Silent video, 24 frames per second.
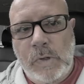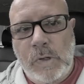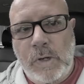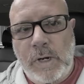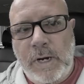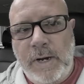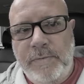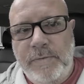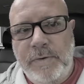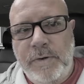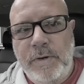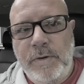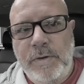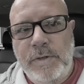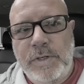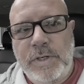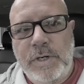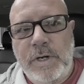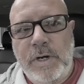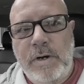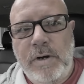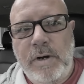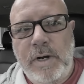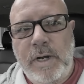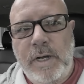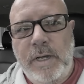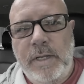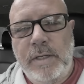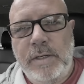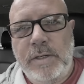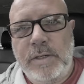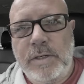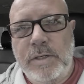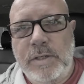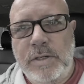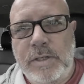Good afternoon, sir.
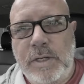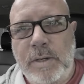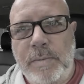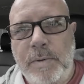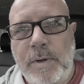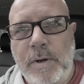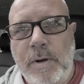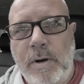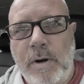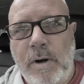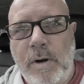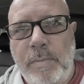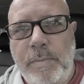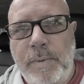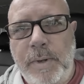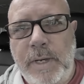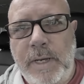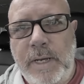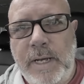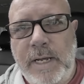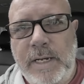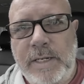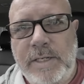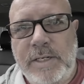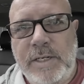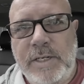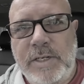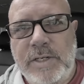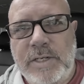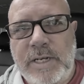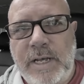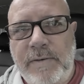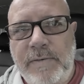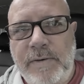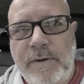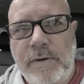This is WROP
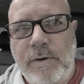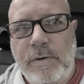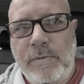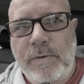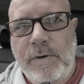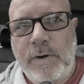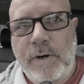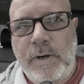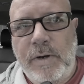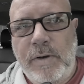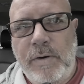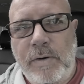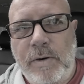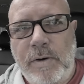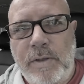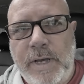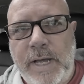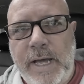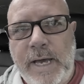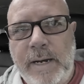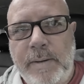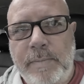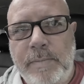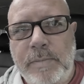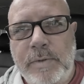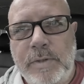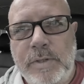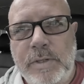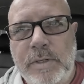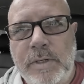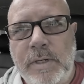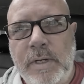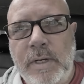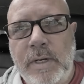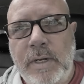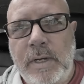867 over in North
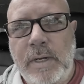Adams,